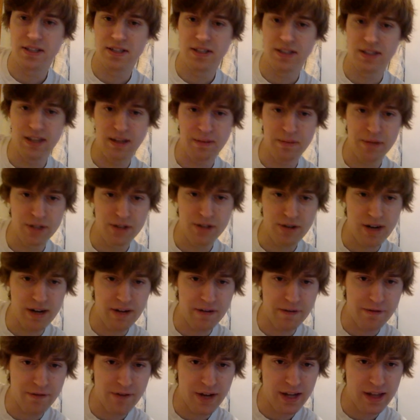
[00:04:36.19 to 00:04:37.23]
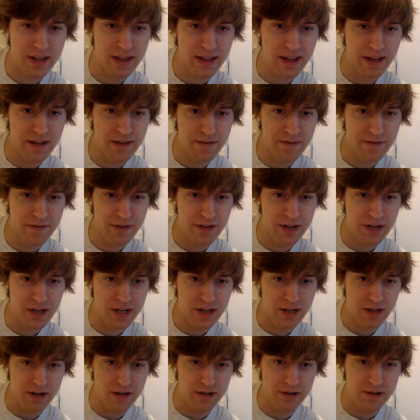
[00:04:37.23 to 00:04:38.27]
let me try to find that
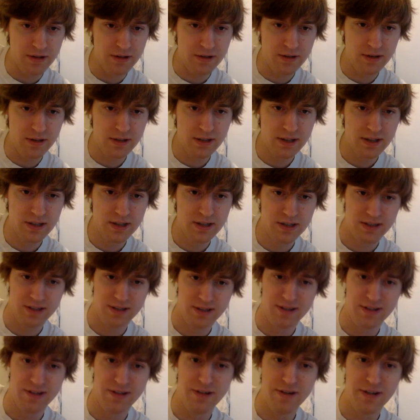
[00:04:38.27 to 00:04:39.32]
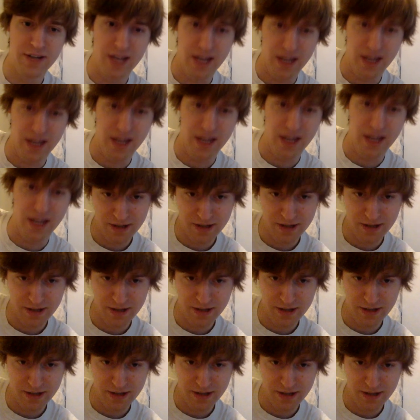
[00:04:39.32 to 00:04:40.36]
video. Oh yeah, here we
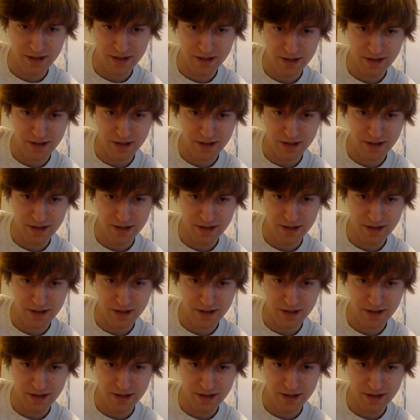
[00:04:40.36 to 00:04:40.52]
go.